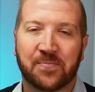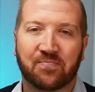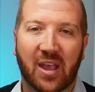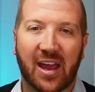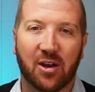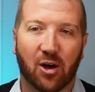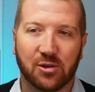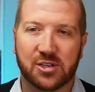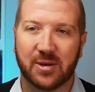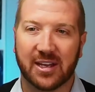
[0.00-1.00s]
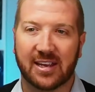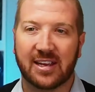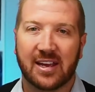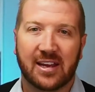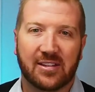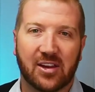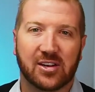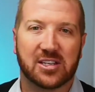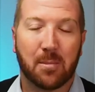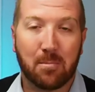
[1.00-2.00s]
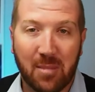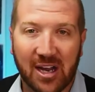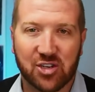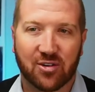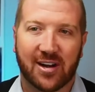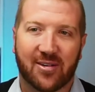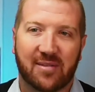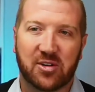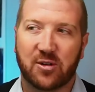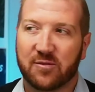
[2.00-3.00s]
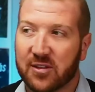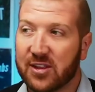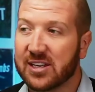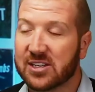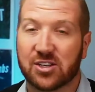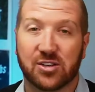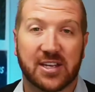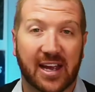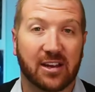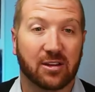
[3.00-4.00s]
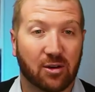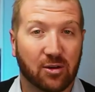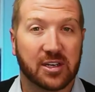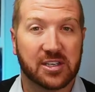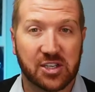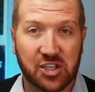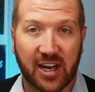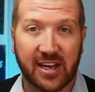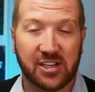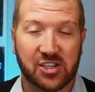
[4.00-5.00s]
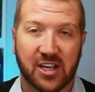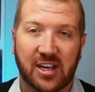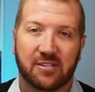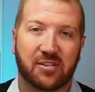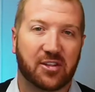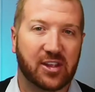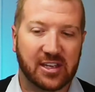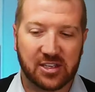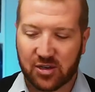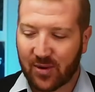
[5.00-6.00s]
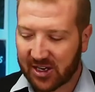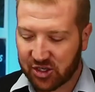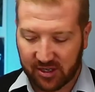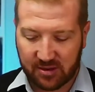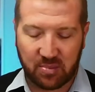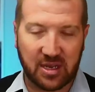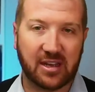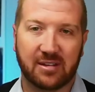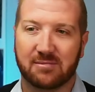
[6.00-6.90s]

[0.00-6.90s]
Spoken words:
and ultimately there is a much greater avenue for things to take longer to change, for things to actually be,